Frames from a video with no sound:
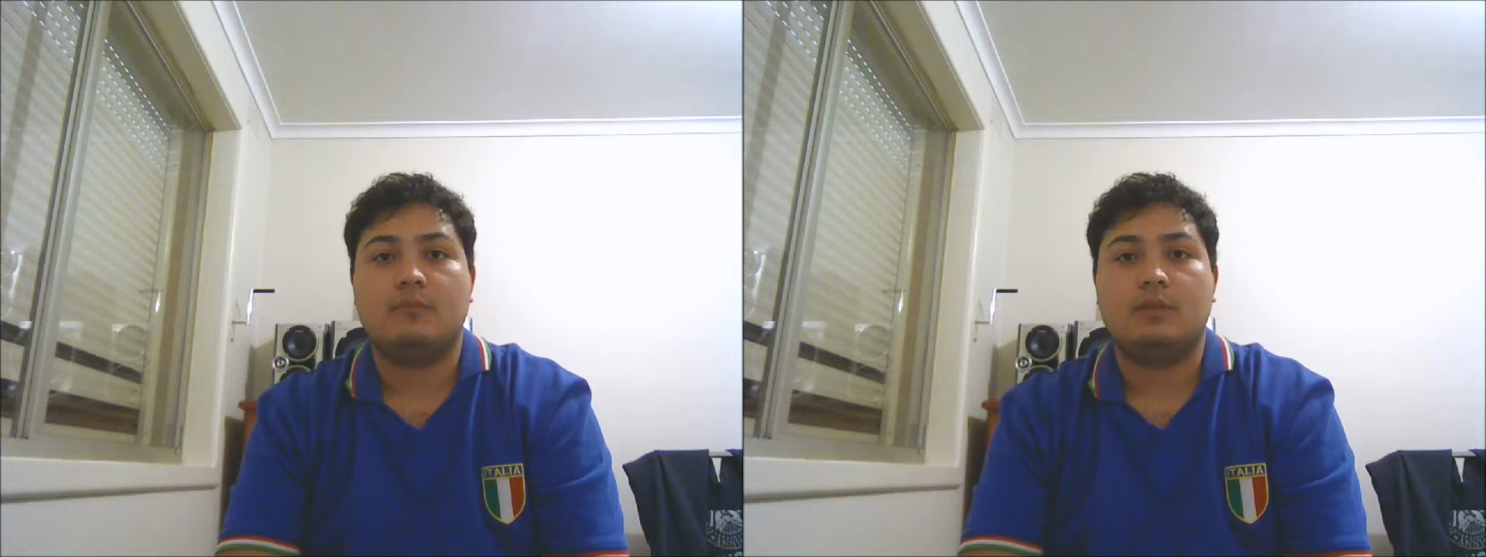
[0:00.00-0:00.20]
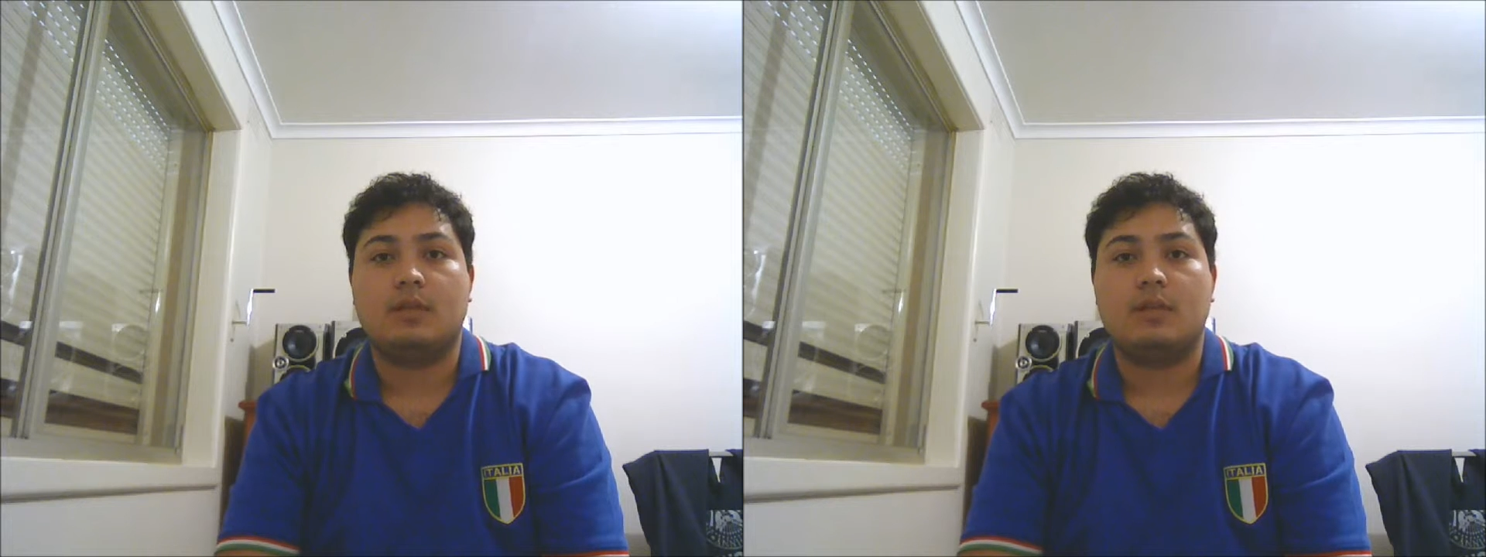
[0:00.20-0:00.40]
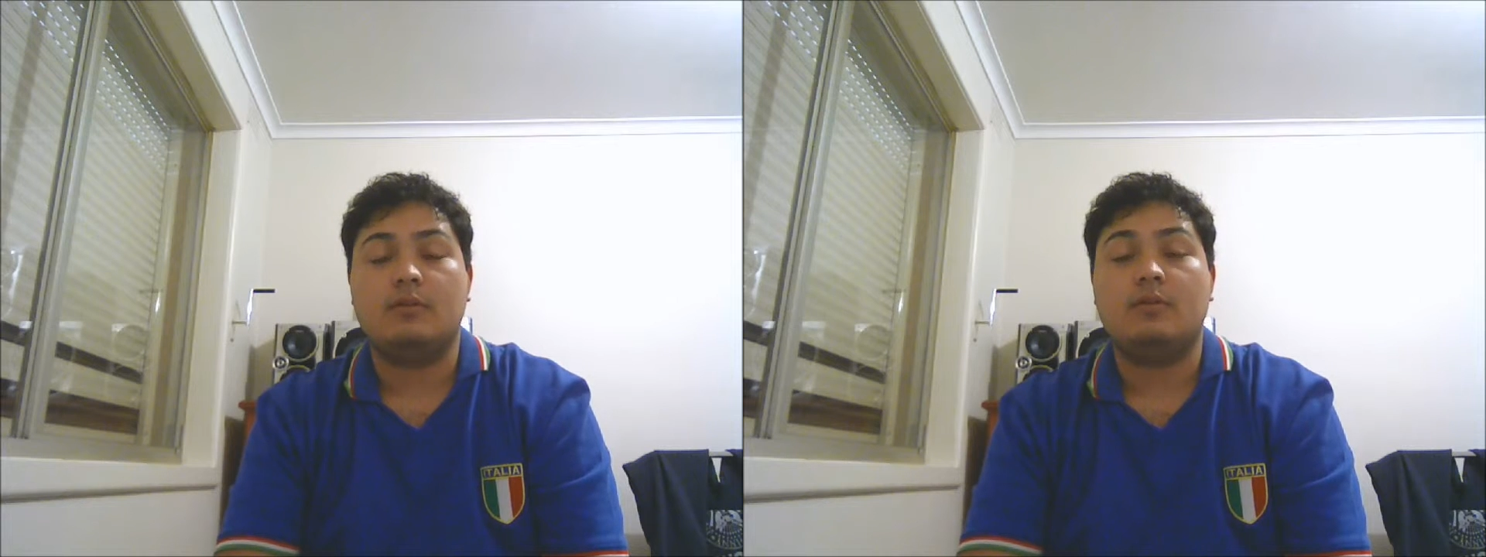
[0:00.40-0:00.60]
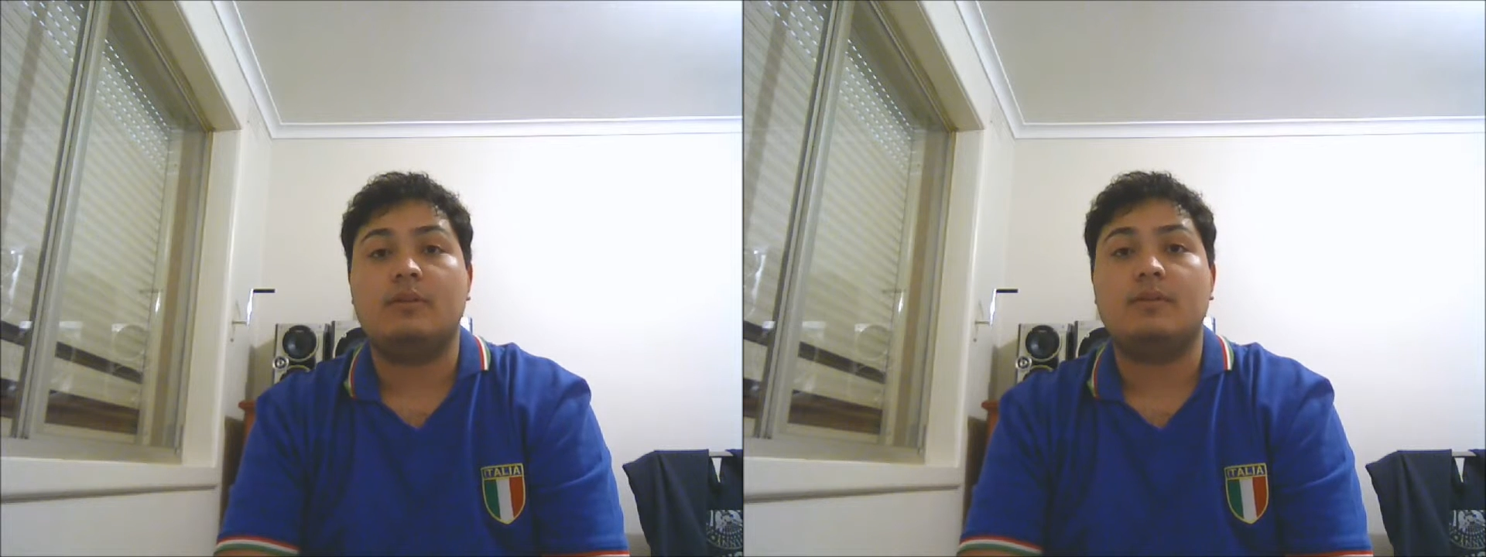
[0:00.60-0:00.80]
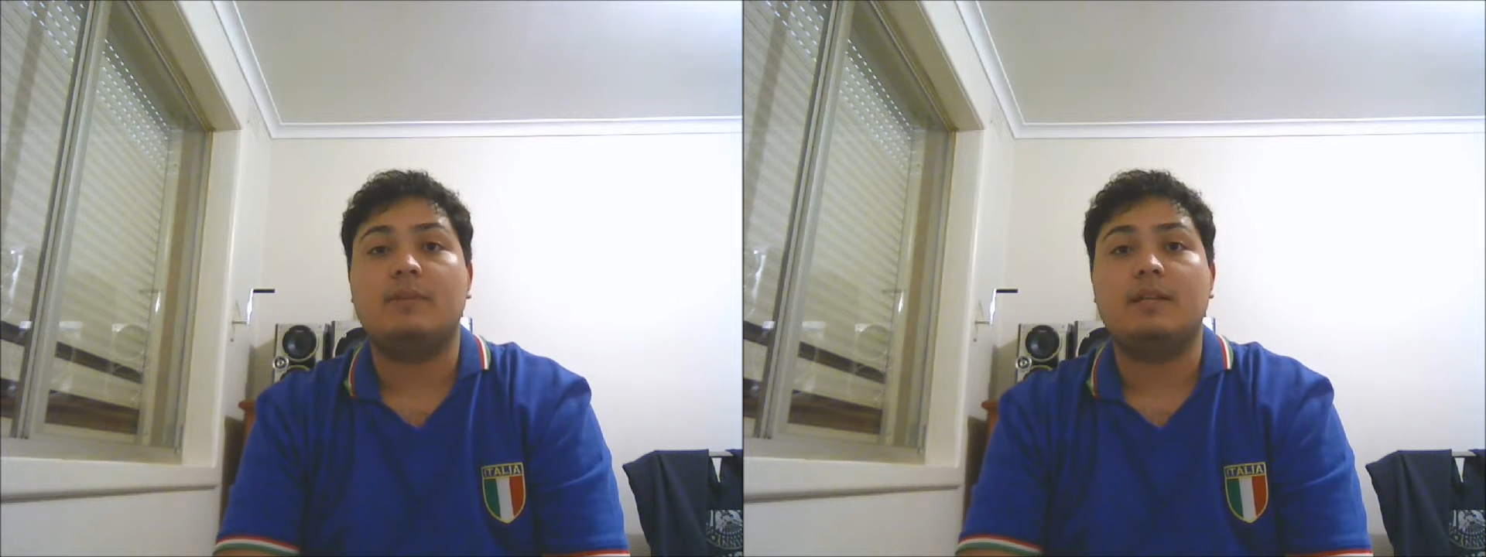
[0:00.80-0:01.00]
In
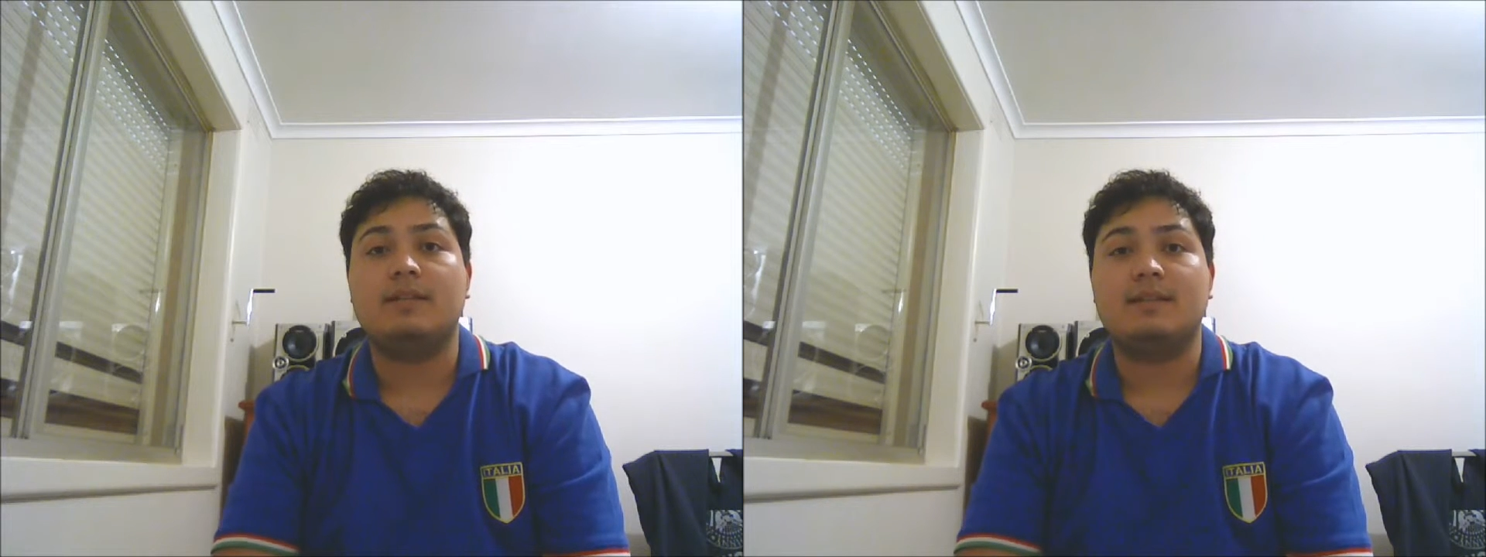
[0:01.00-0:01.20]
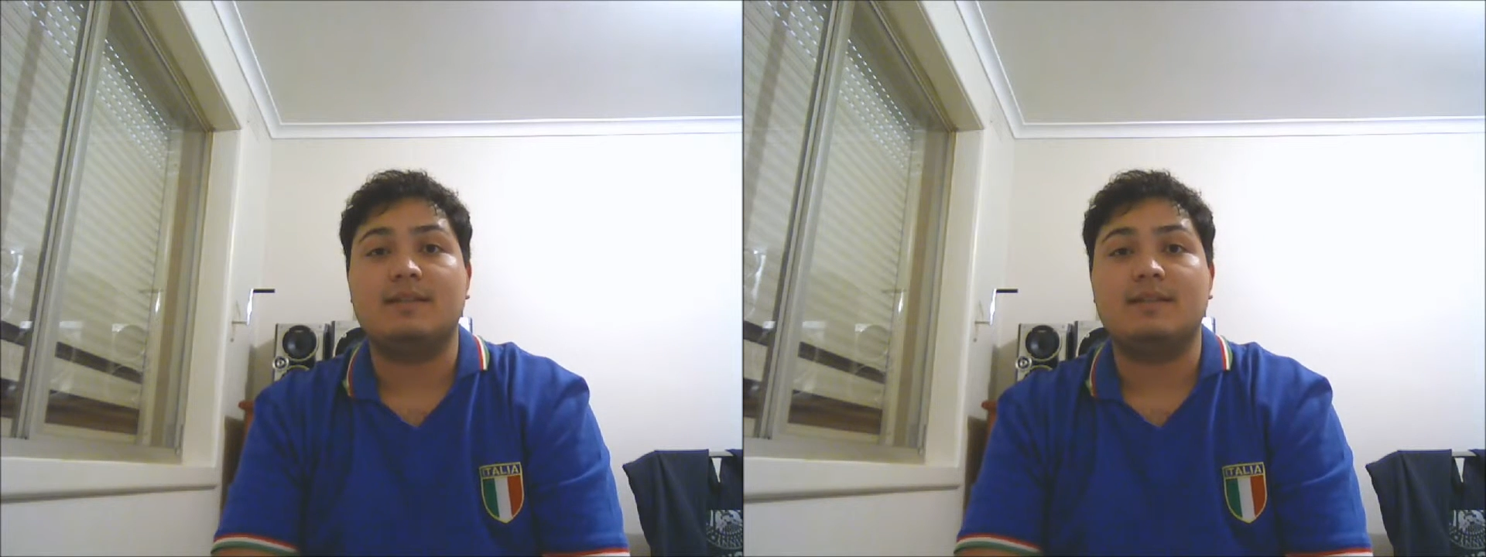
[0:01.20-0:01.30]
9th place this